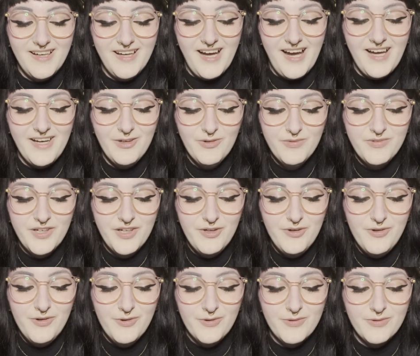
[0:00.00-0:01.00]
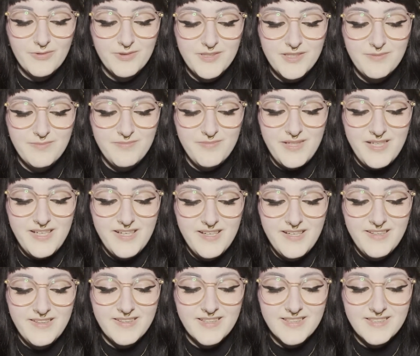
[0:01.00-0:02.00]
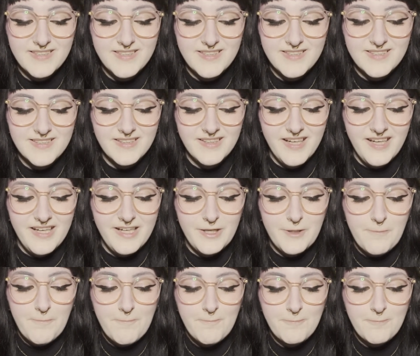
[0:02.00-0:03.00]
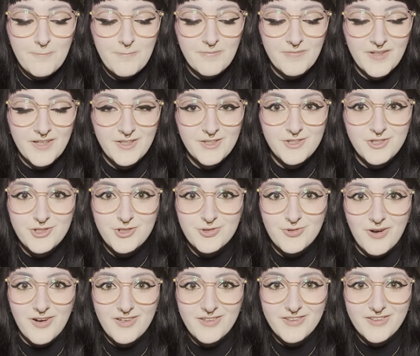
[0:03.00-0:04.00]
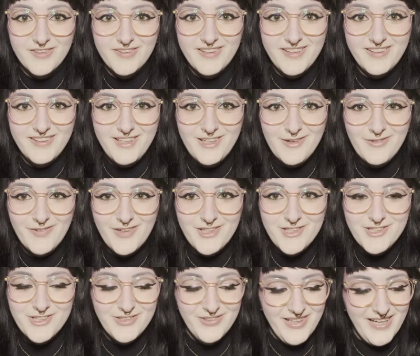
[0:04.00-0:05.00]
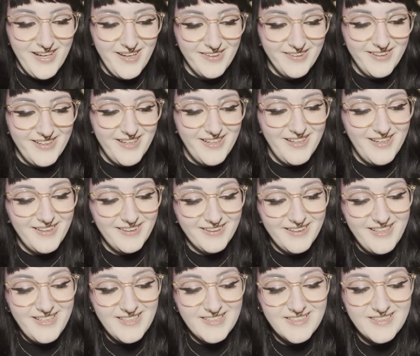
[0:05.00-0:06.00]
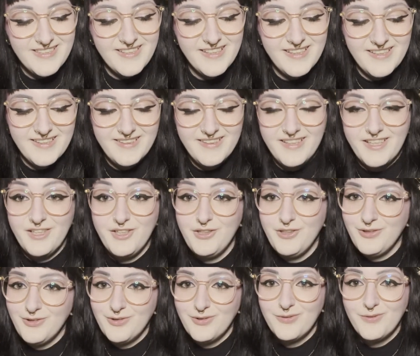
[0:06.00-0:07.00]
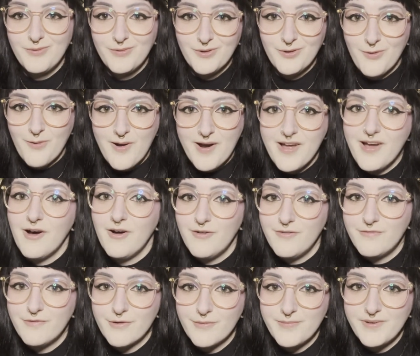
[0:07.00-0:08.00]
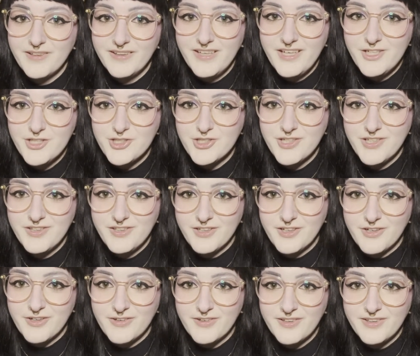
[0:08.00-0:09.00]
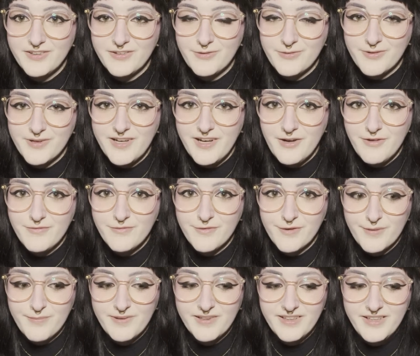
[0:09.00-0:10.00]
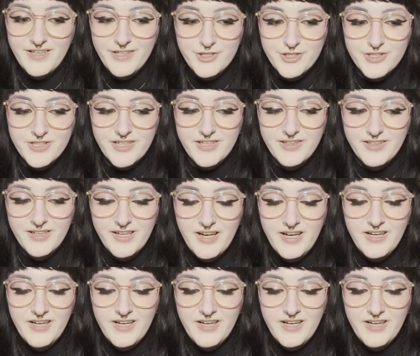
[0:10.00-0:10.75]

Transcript: I don't know, to me this is like stronger than the original Alien, at least the new L'Oreal formulation, the current L'Oreal formulation.